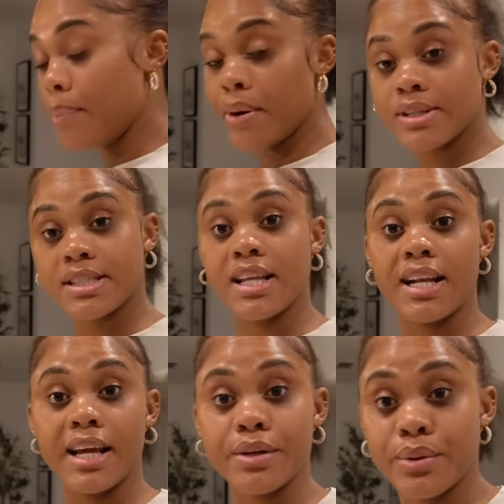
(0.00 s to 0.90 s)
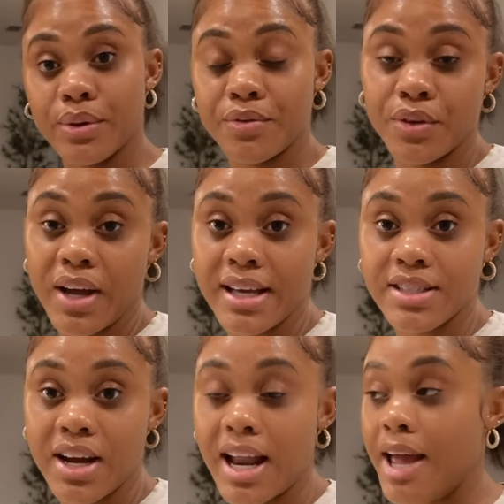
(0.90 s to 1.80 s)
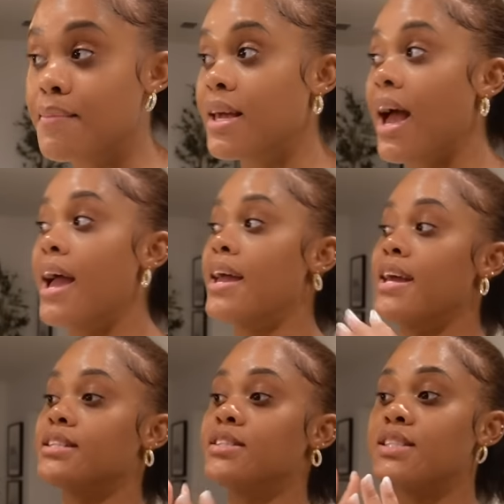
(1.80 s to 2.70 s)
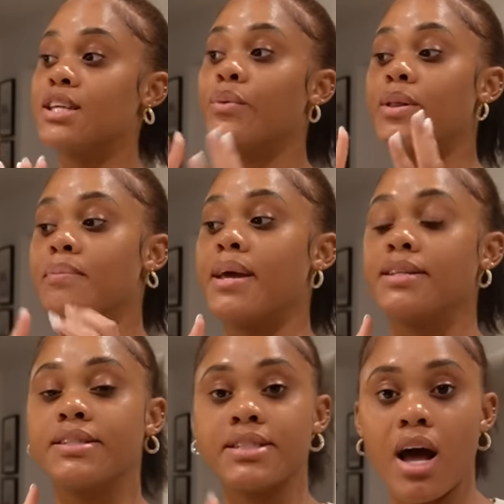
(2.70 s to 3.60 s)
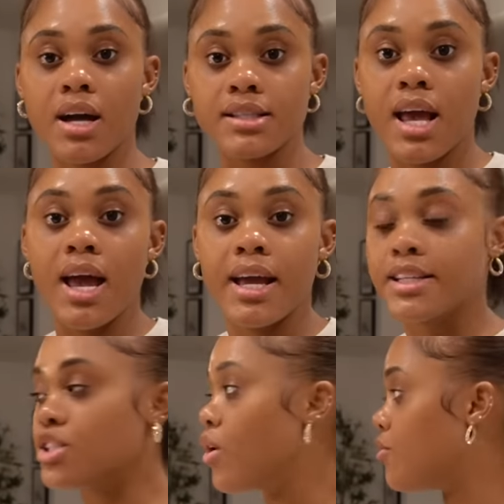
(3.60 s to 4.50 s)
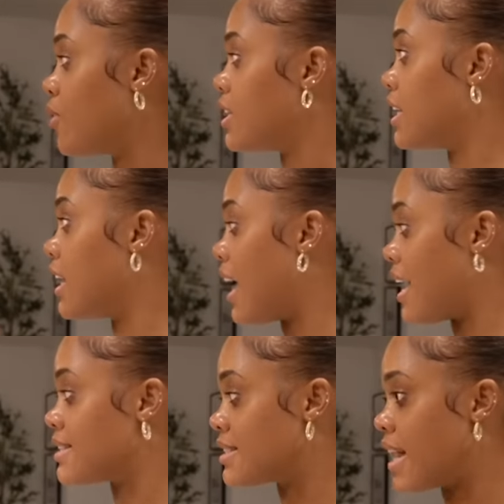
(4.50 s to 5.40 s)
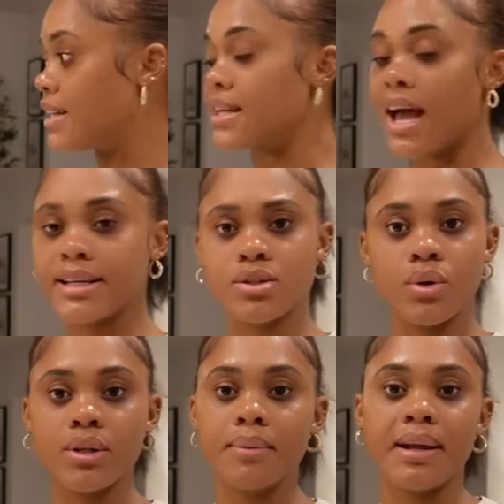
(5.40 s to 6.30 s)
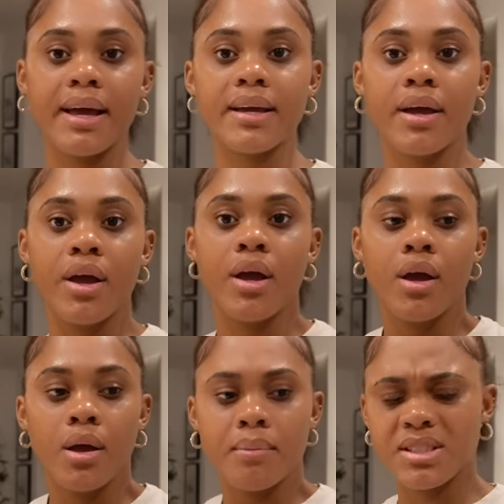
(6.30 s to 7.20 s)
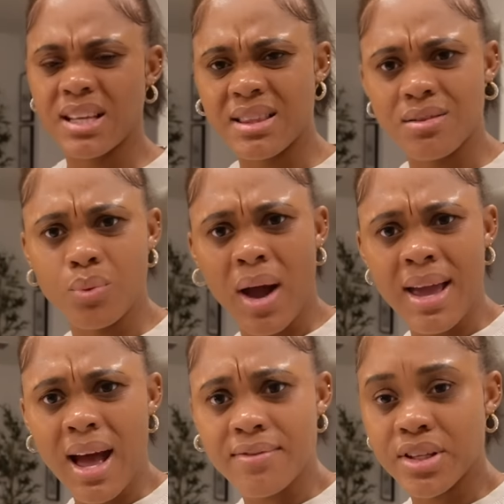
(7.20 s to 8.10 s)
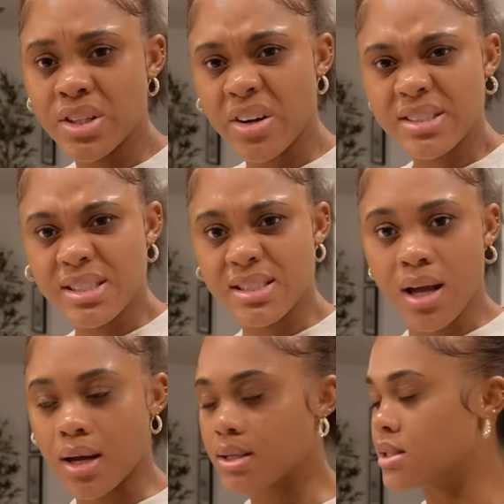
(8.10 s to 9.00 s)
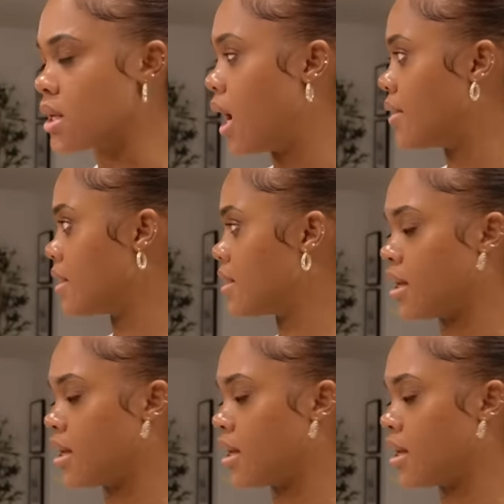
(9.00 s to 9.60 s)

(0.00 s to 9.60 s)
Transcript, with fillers: personally i don't know if you guys are like me i hate to see when men socks it's so funny last night i told him like i said why you have the dirty socks on the